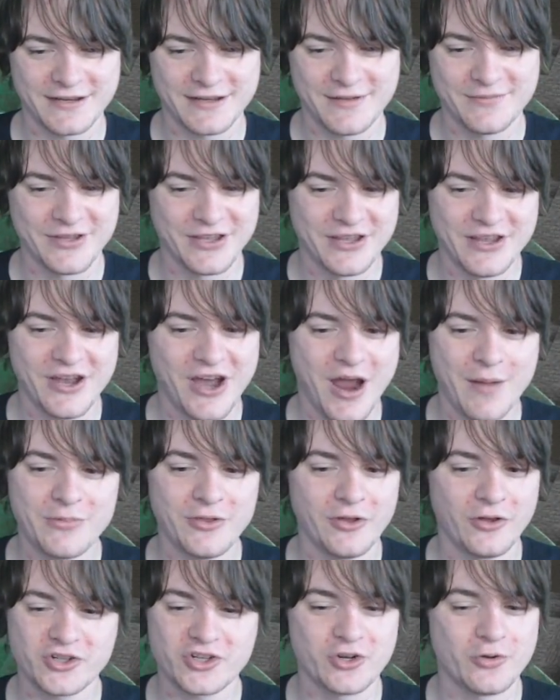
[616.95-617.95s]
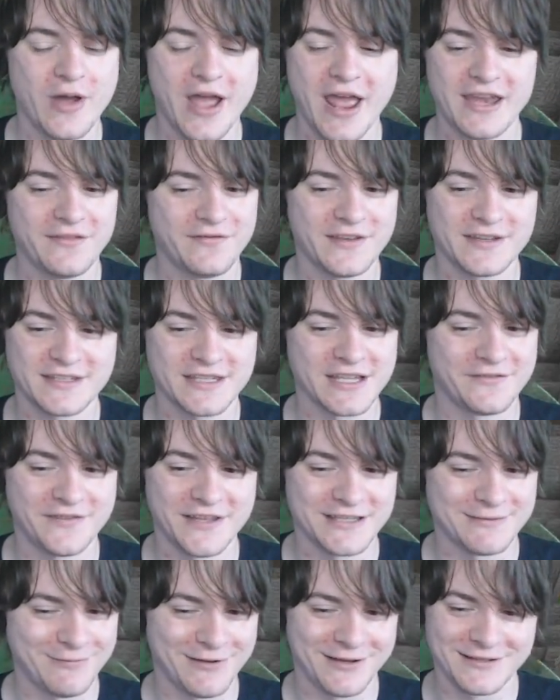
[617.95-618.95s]
I'm not sure what any of this stuff
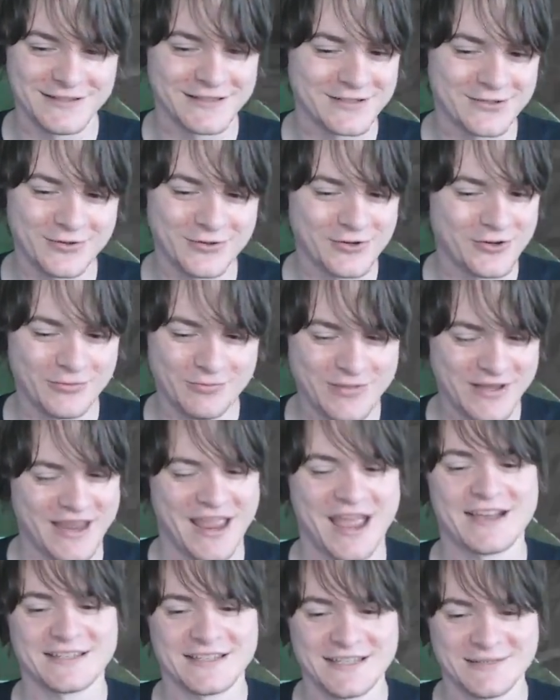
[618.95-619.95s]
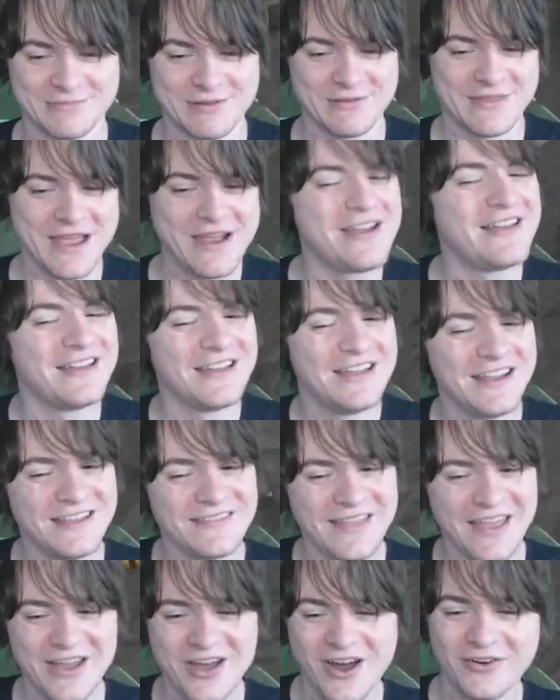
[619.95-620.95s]
is because it's all called pickaxes, but
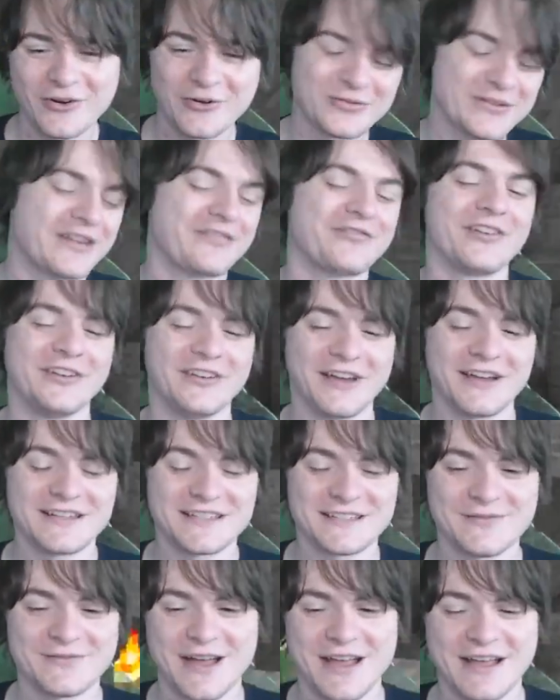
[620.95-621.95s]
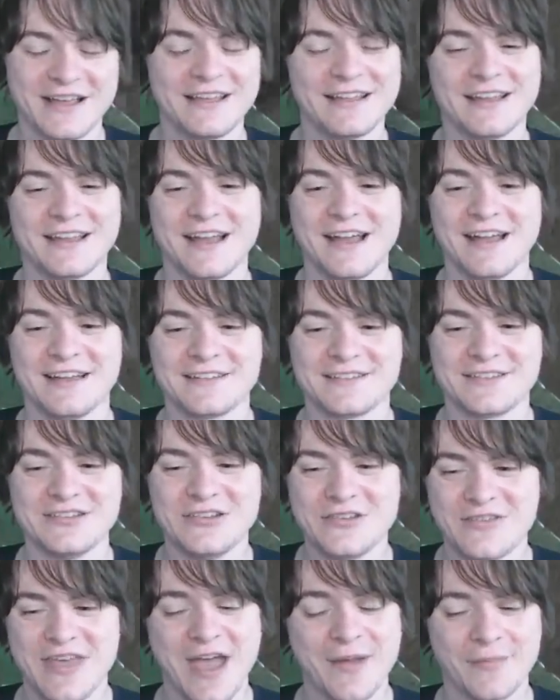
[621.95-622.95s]
they are all different, I swear, to
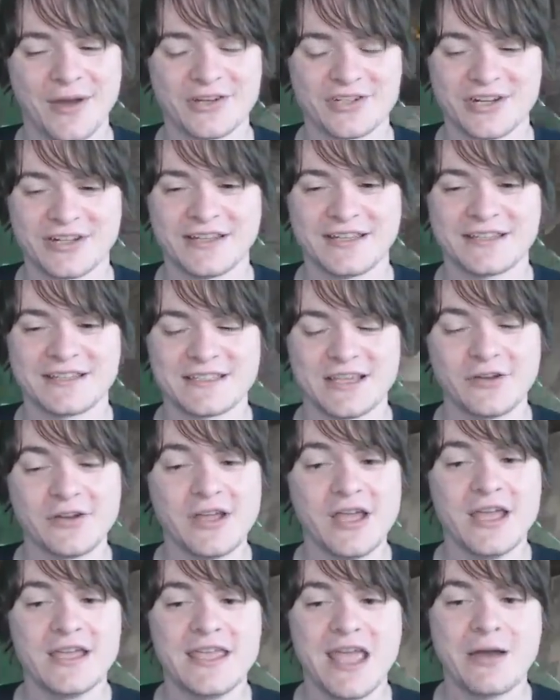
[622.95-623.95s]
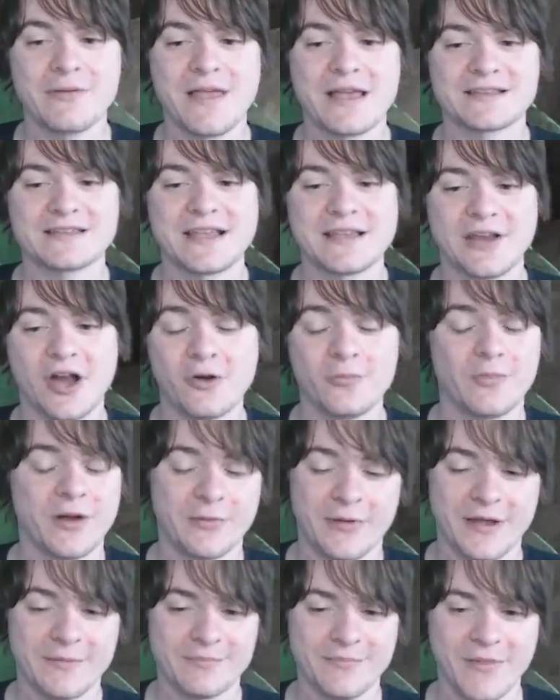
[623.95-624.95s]
you that much at least. So, yeah, with that said, oh, by
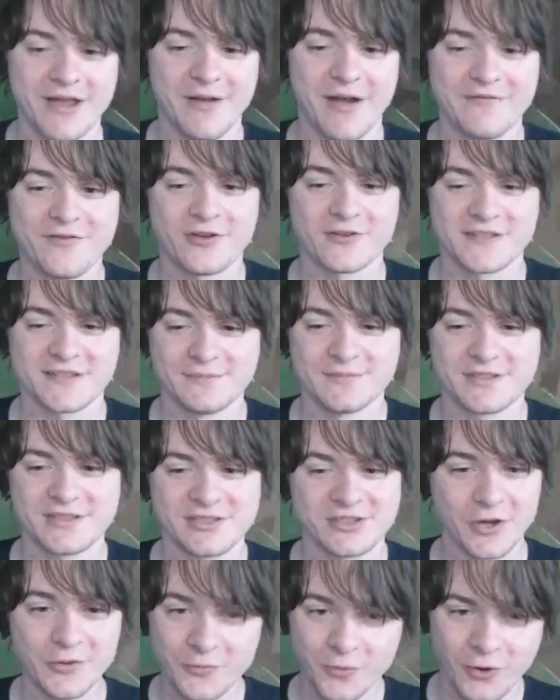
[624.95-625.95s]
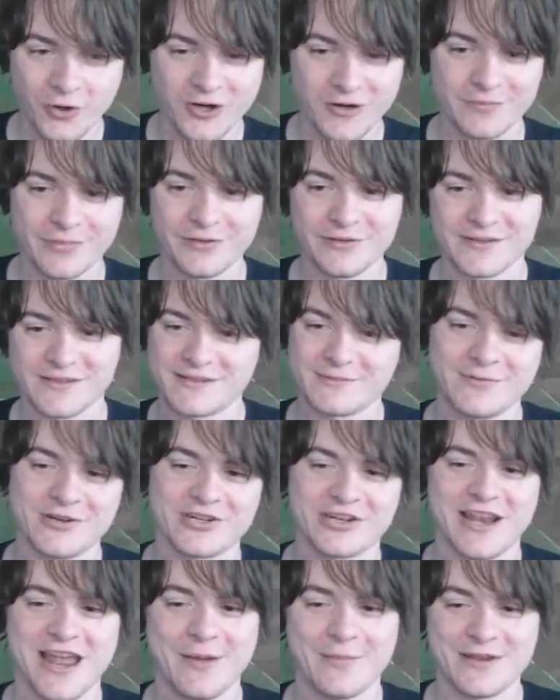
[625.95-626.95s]
the way, I've got some Stonewalker boots,
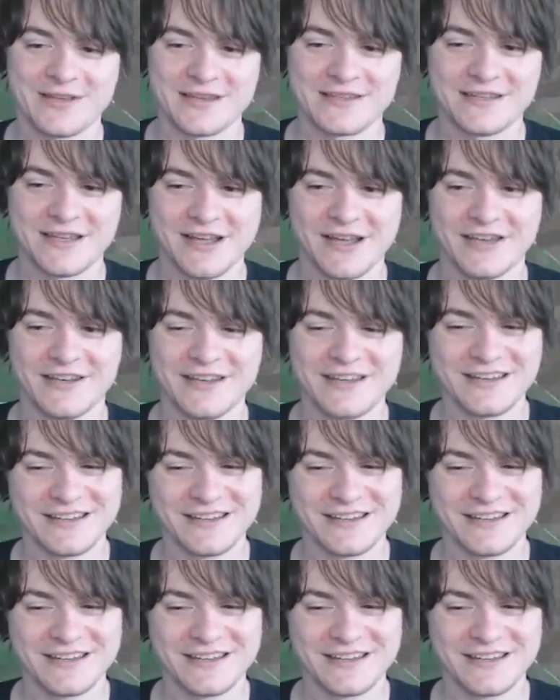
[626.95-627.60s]
which allow me to turn